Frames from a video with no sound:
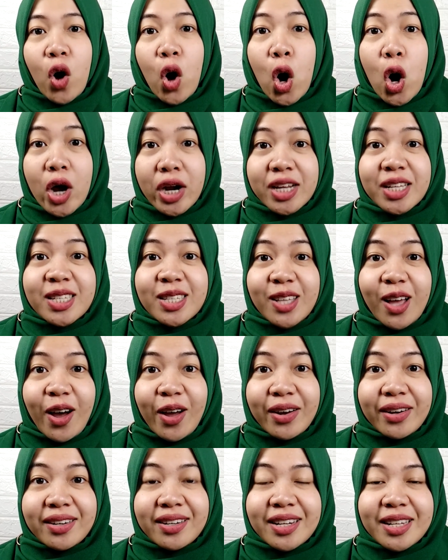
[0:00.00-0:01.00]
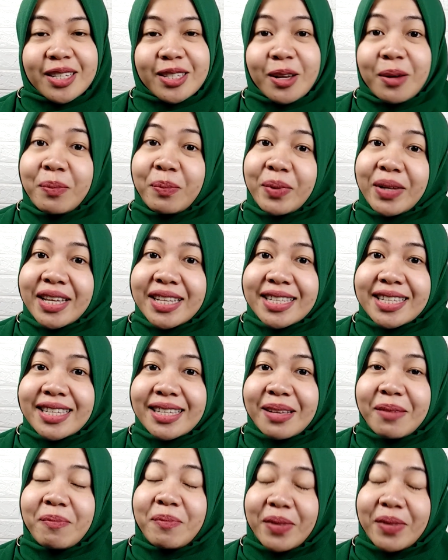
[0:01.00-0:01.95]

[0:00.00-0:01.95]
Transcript: Horizon. So please